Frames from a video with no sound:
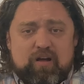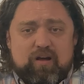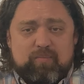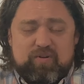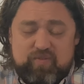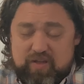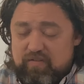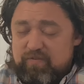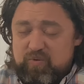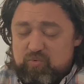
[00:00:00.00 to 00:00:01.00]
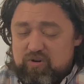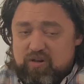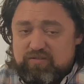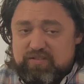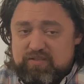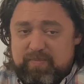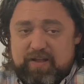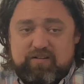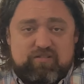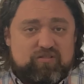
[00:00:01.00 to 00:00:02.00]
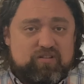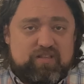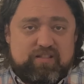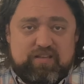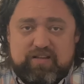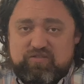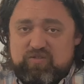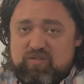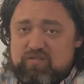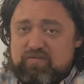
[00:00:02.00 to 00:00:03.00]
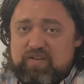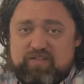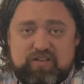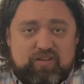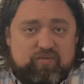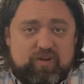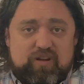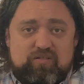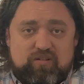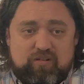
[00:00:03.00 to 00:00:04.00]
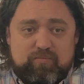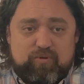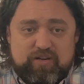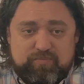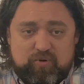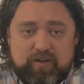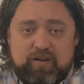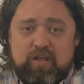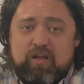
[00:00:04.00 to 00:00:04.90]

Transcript: But if you have a few more dollars to spend and you're looking at that $250 to $300 price point,